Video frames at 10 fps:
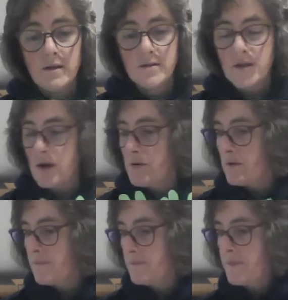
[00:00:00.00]
So
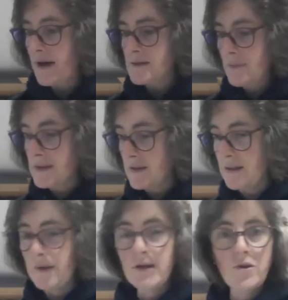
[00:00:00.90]
that's
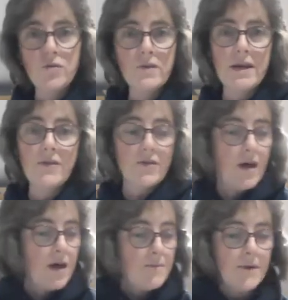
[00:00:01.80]
basically making a wreath.
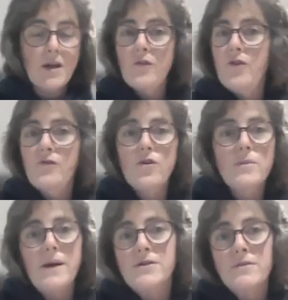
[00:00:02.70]
But if you've got a
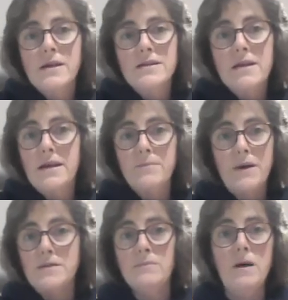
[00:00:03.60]
better idea,
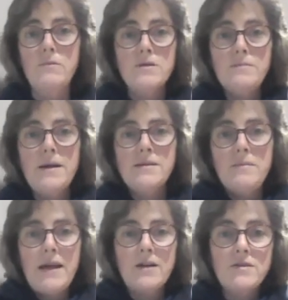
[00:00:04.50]
perhaps you might want to make
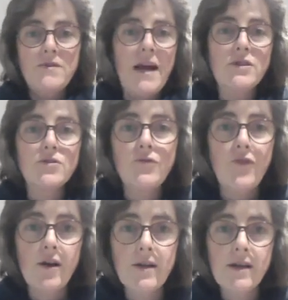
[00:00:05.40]
something out of natural
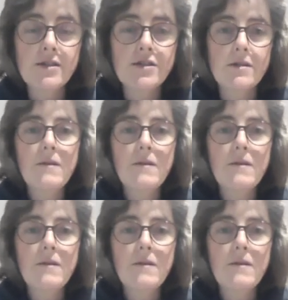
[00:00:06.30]
foliage.